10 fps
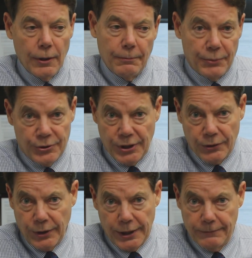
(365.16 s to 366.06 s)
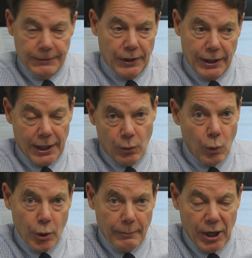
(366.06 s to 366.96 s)
particularly like a
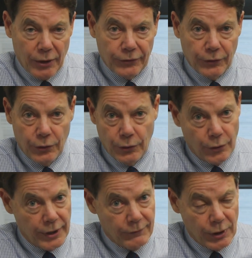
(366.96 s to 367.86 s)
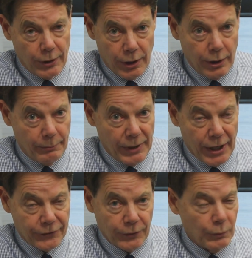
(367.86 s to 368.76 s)
water moccasin or even a
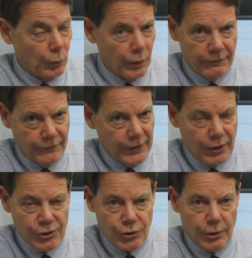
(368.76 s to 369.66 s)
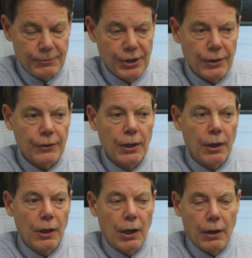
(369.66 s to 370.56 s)
possum with very sharp teeth,
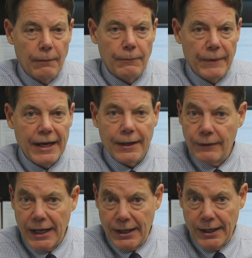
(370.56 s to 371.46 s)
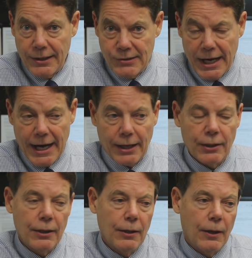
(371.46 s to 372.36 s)
they can attack.
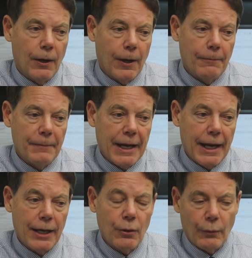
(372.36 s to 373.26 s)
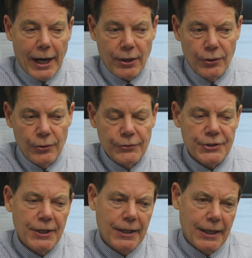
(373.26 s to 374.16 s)
And
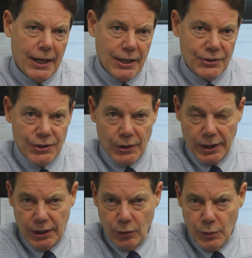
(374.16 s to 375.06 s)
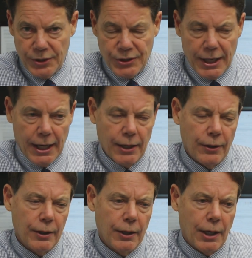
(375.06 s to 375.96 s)
raccoons, not necessarily in
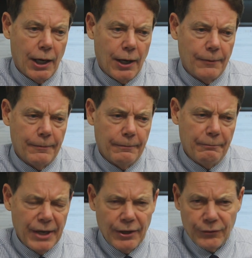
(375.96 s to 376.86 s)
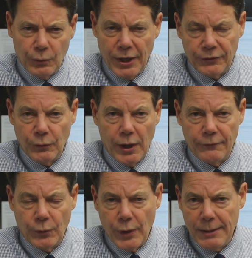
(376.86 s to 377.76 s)
Louisiana, our biggest reservoir
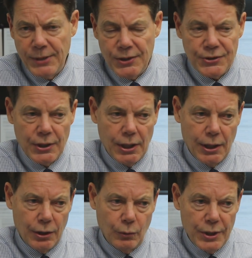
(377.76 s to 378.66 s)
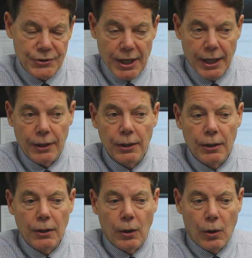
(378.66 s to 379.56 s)
for rabies in Louisiana
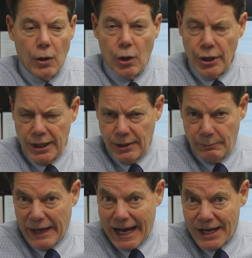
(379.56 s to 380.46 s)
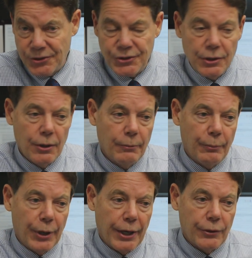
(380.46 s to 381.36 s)
are in bats,
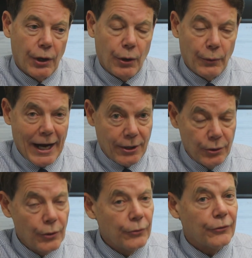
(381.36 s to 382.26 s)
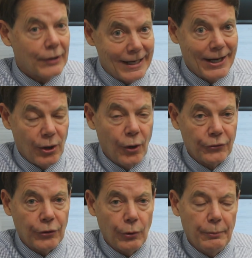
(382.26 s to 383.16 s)
but raccoons can
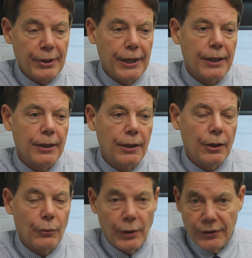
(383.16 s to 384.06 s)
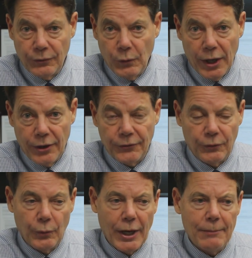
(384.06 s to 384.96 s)
also be reservoirs
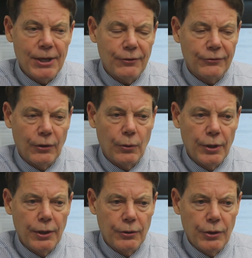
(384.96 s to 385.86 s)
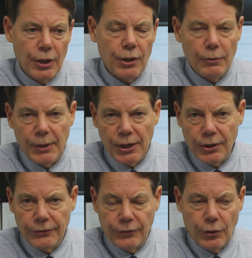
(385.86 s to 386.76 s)
for rabies. So you need to be
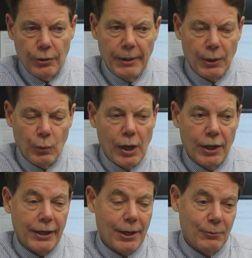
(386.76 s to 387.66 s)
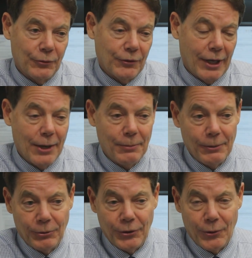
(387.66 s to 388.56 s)
concerned about wild animals. A lot of
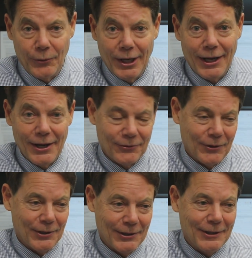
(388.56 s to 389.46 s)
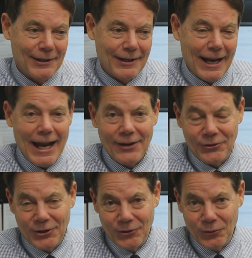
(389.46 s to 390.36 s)
people don't realize that ants
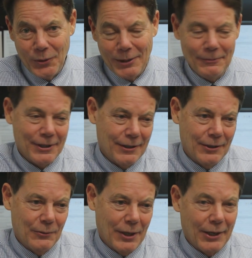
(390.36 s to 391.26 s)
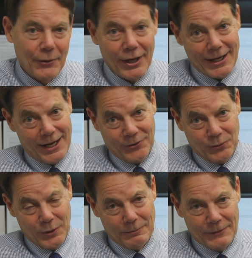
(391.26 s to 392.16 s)
can swim. Well, they really can't
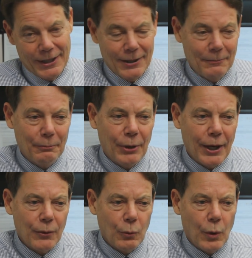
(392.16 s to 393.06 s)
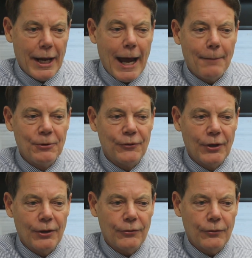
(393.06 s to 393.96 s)
swim. But what happens
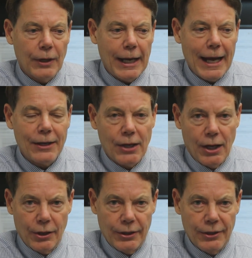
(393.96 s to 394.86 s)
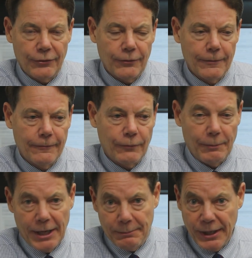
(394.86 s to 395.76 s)
is ant colonies
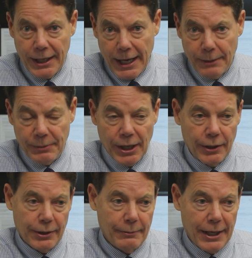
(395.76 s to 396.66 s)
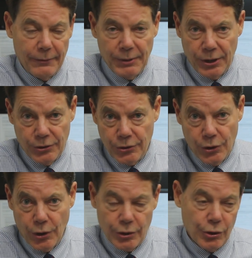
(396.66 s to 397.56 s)
from that big ant pile that might have been in your
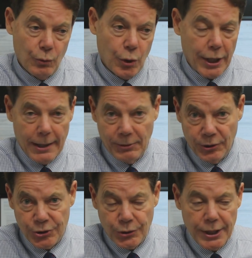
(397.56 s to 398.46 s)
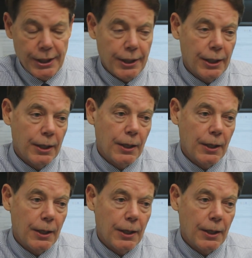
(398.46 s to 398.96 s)
yard and you weren't able to treat it,